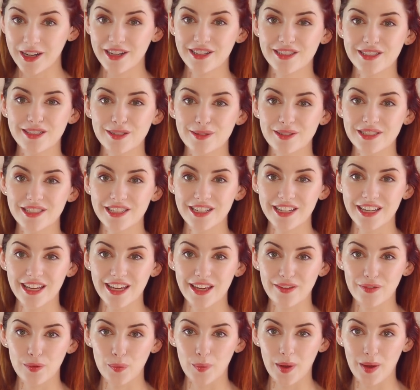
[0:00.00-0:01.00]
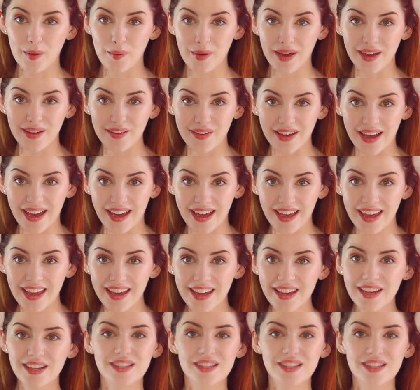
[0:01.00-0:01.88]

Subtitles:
here to do a cheeky giveaway, okay?